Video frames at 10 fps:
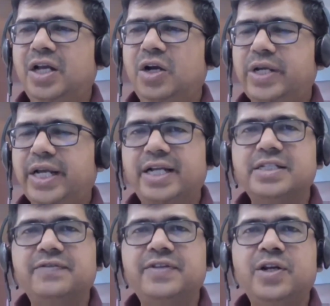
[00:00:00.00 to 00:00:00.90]
Okay, guys,
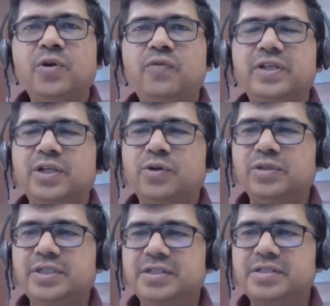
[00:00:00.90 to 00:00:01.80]
if there are no further
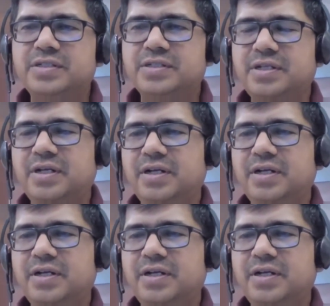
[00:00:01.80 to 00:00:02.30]
questions,